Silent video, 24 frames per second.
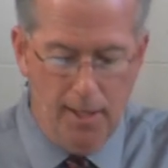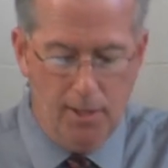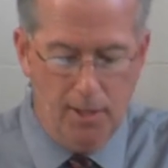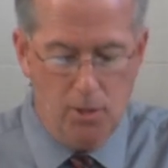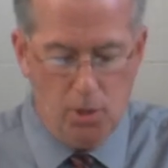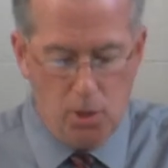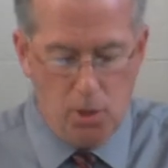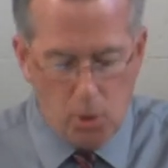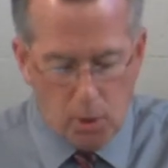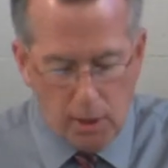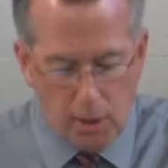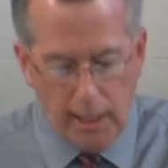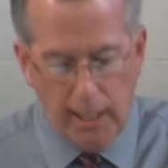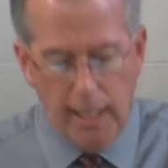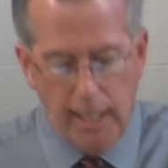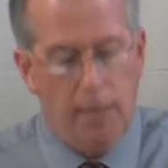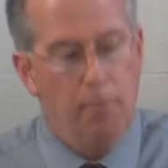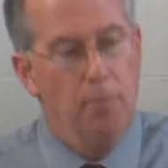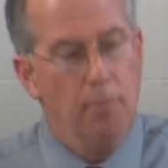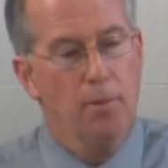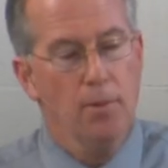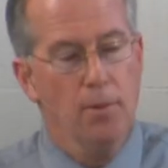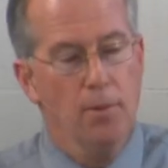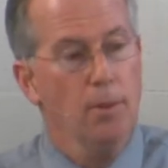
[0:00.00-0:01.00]
to
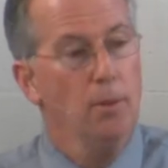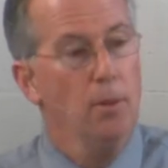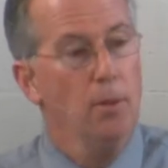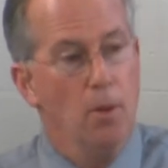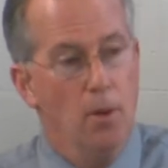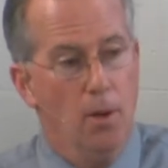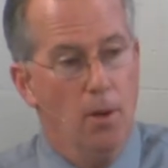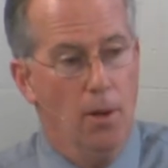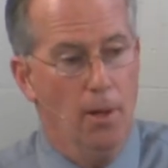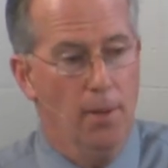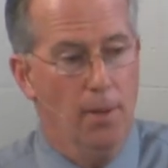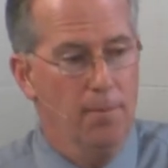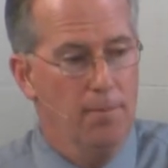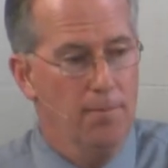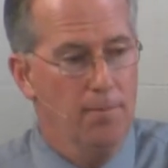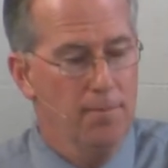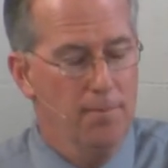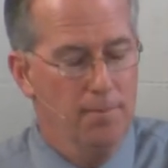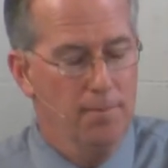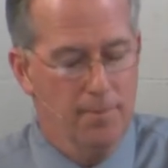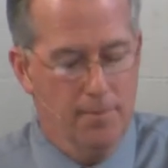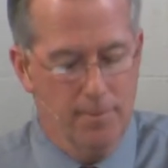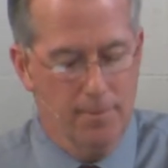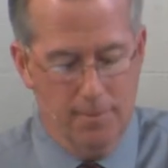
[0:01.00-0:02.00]
keep the law.
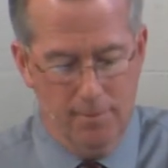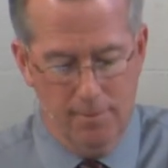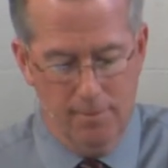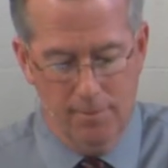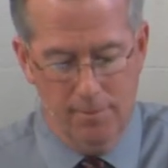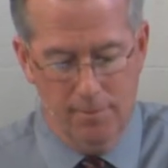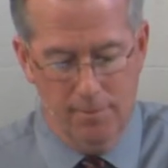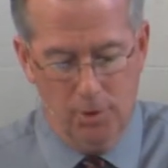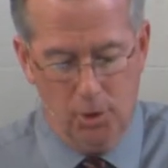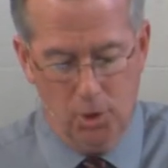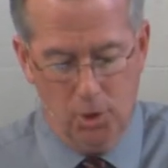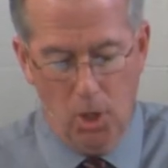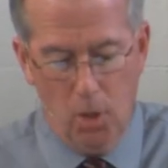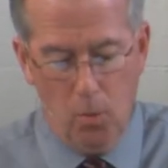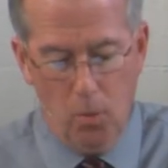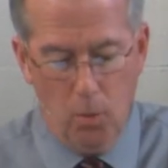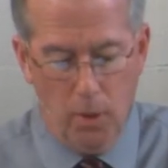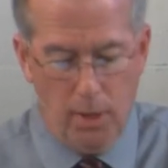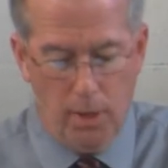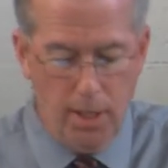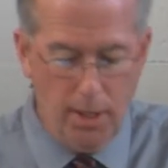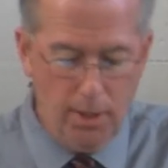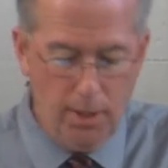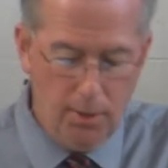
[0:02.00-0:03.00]
Psalm
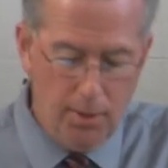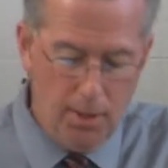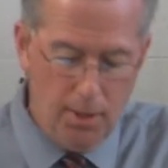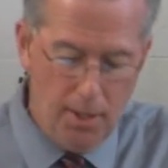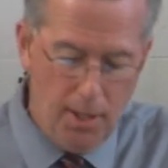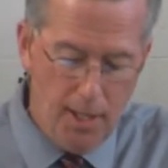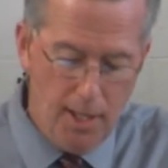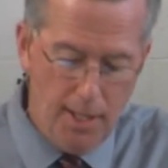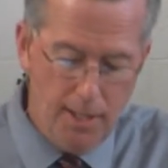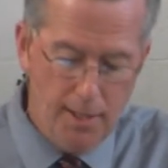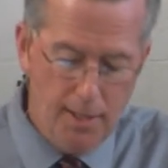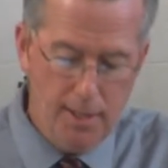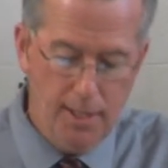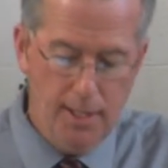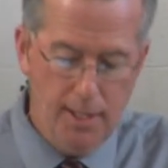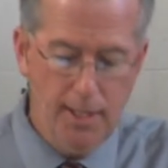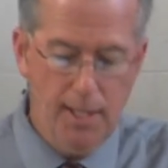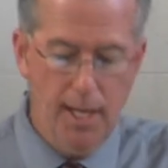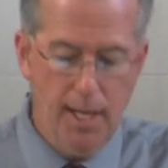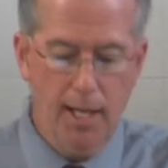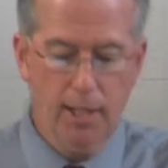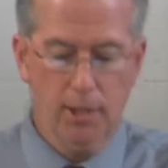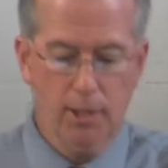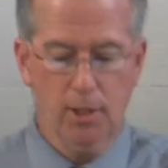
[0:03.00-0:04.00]

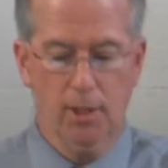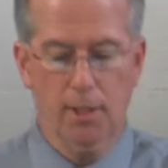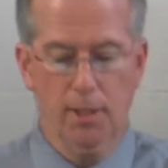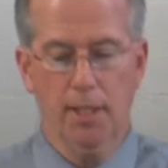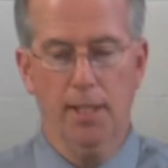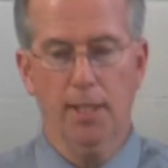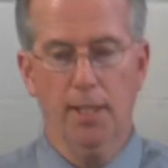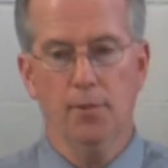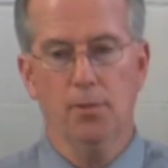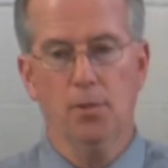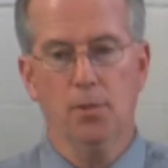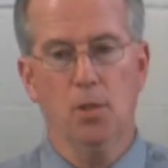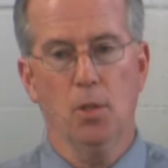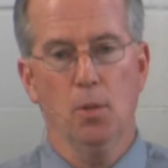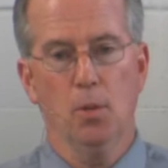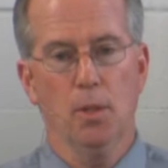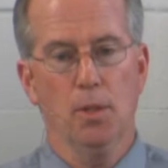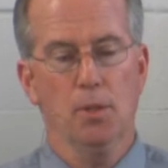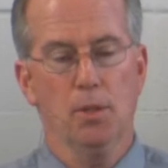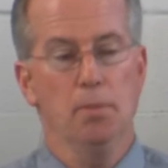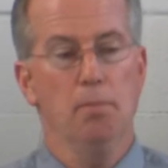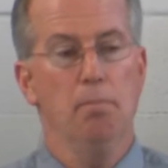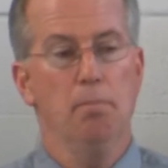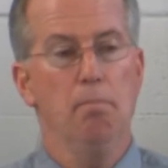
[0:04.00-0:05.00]
119 actually gives to
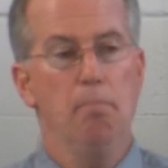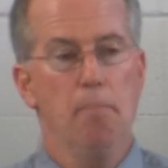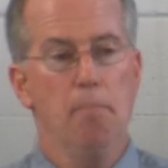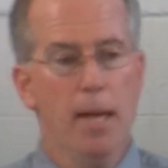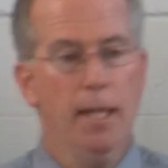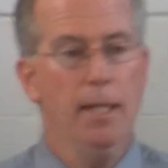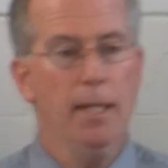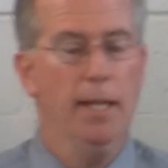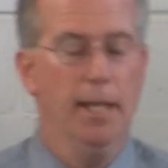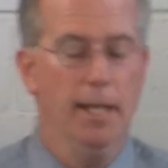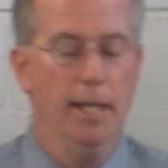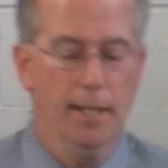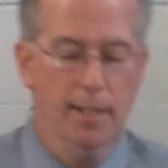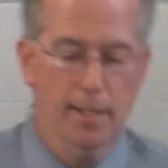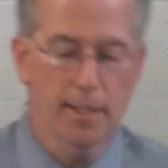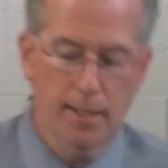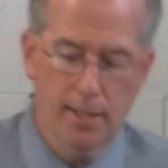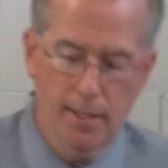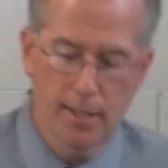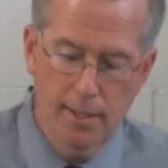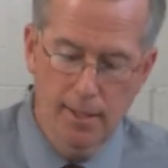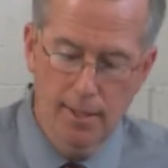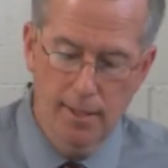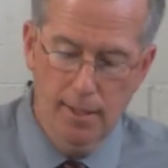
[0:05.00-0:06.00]
us many
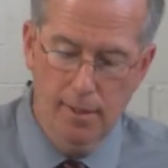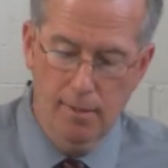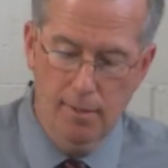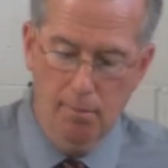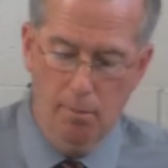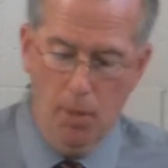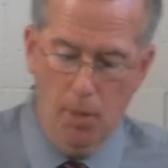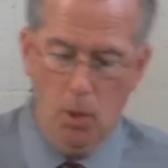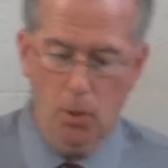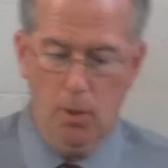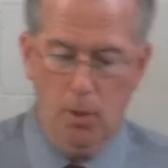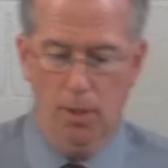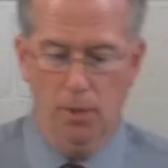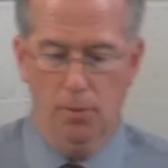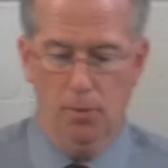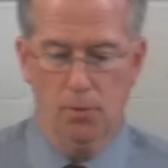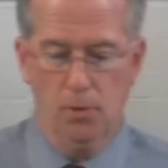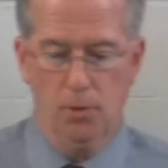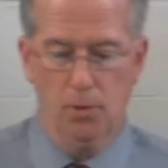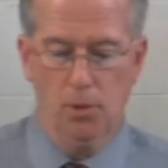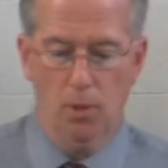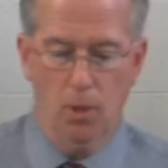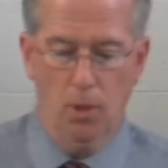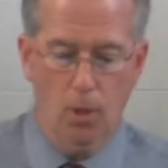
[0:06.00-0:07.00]

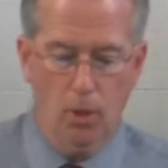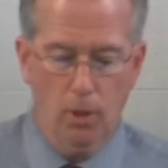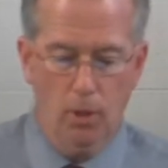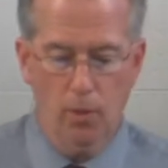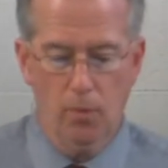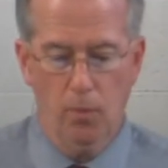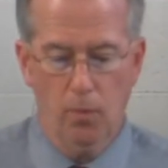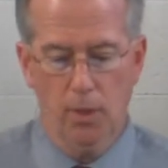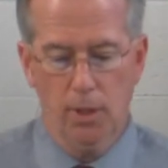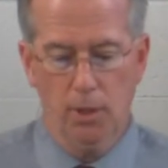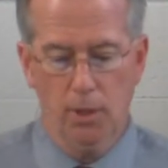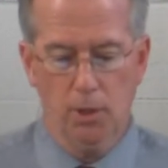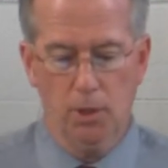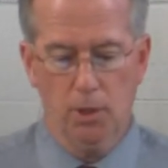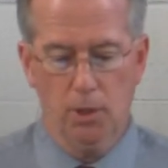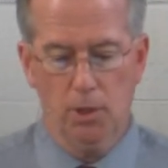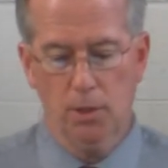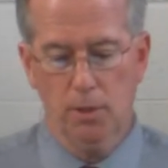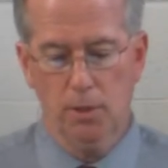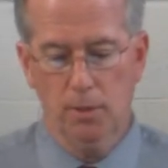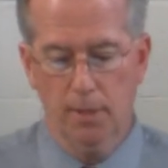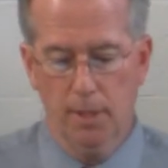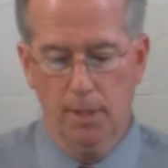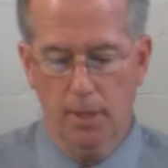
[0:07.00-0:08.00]
motives, all of
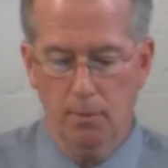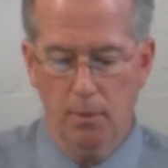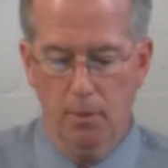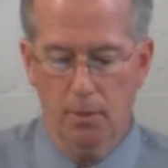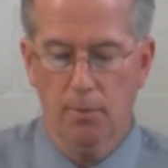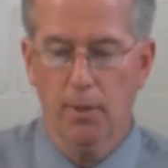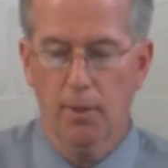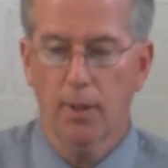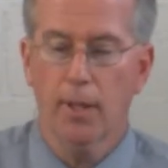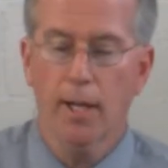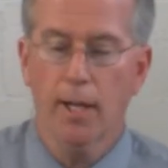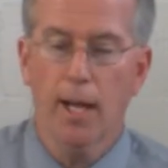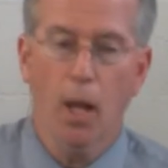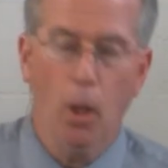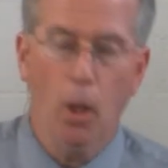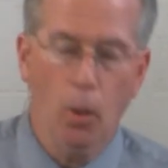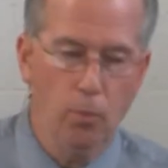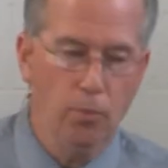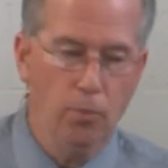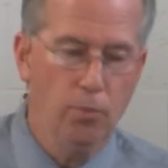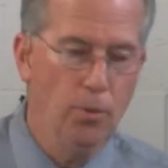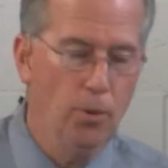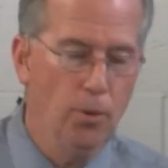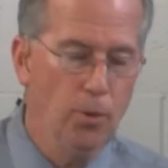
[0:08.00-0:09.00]
which can be very
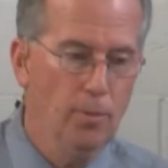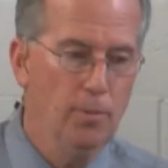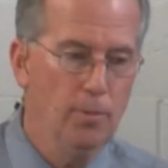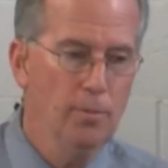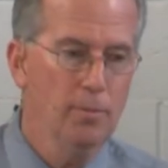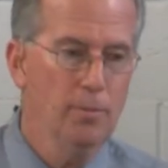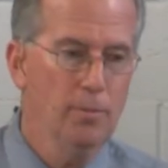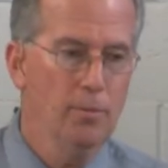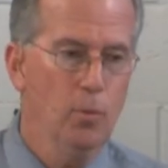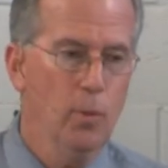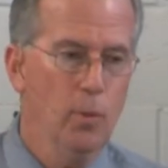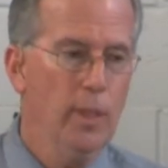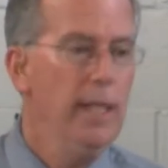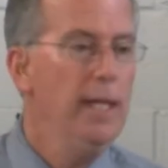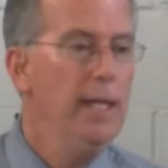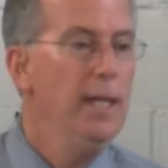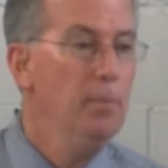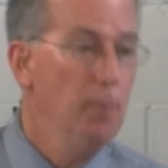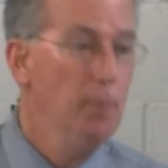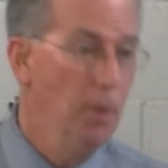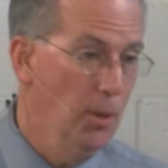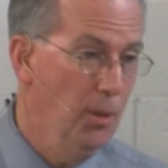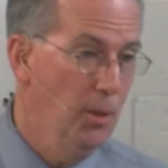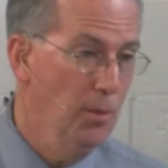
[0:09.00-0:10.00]
helpful. We need
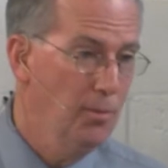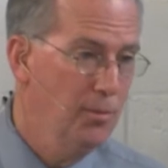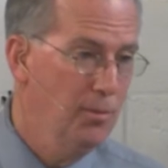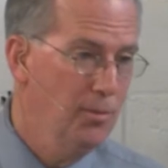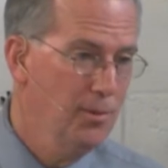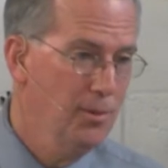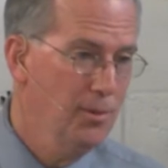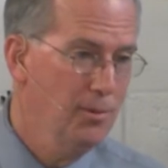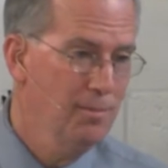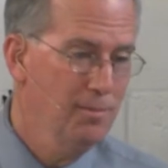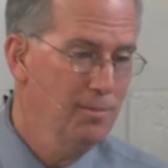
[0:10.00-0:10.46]
motives